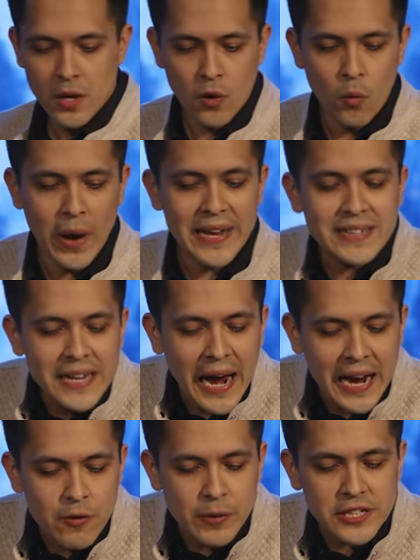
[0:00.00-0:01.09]
When did
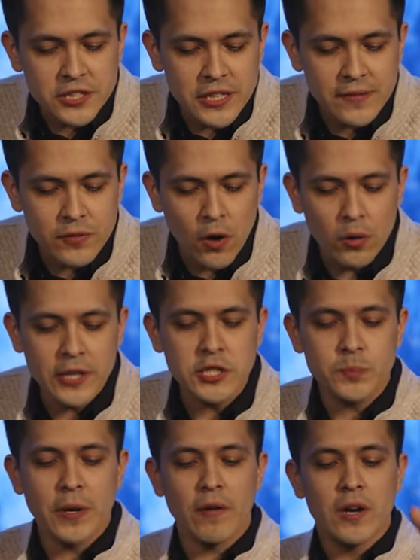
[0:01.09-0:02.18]
I receive the Holy
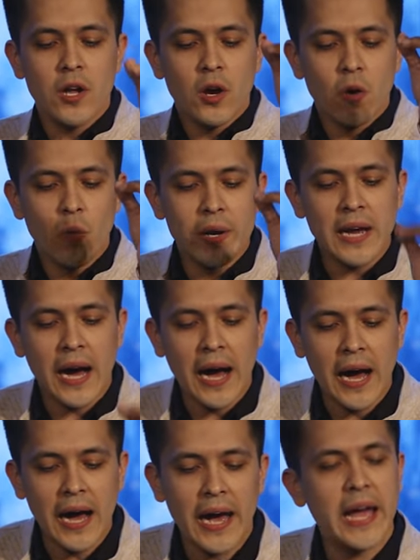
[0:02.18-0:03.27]
Spirit? When
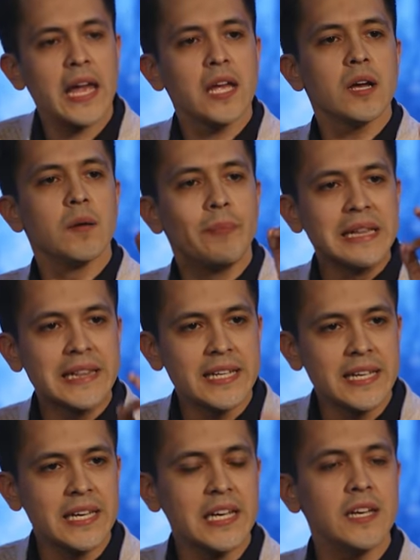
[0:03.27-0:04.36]
I
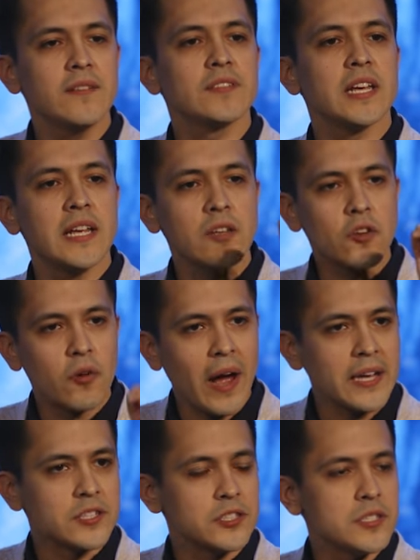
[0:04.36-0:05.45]
believed in
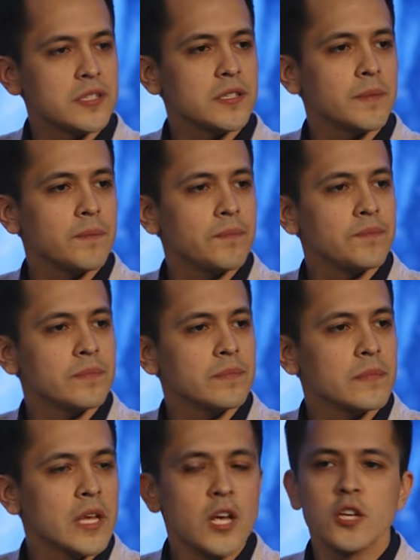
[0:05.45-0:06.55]
Christ.
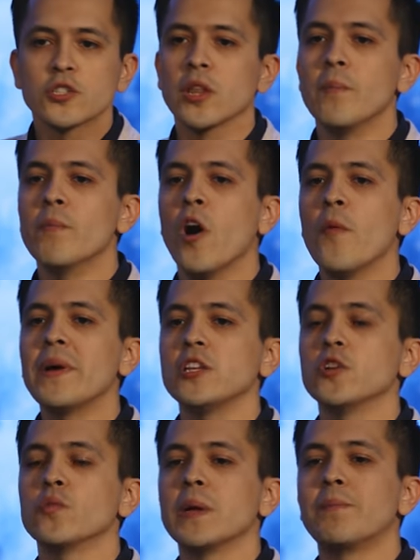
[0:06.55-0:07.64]
So the moment
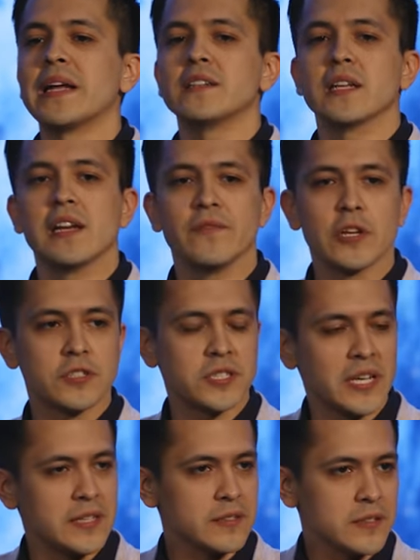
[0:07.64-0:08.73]
you repented of your
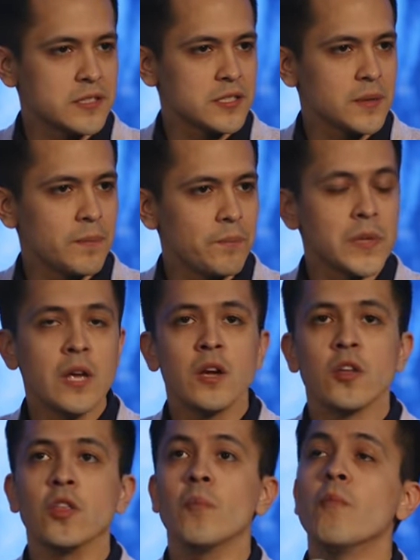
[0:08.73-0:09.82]
sins,
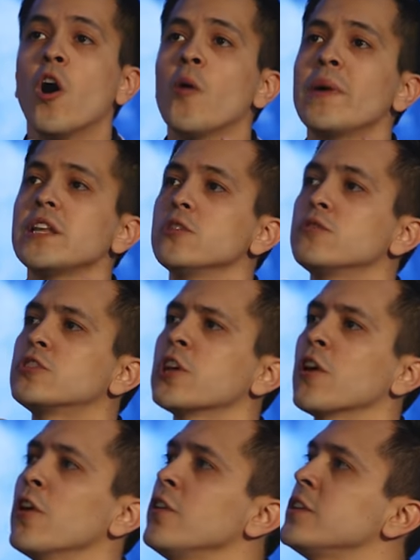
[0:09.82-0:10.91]
the moment you
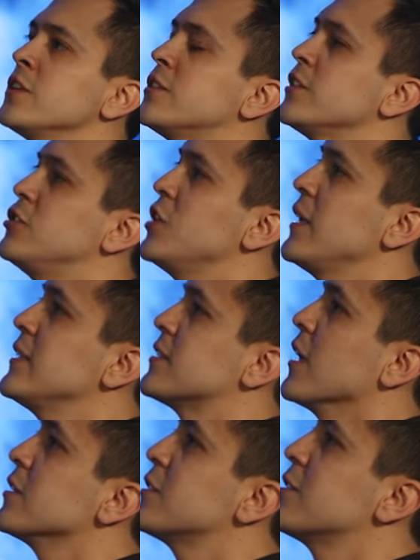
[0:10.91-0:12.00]
turned to
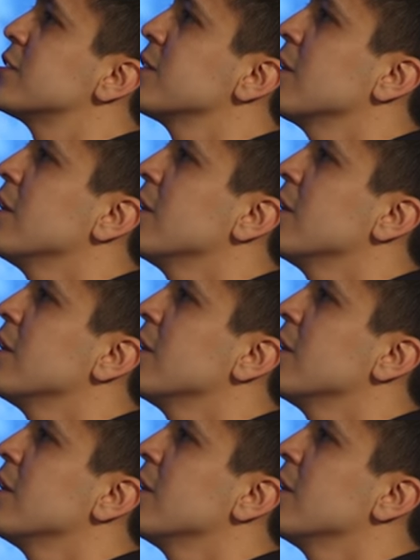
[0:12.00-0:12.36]
Jesus,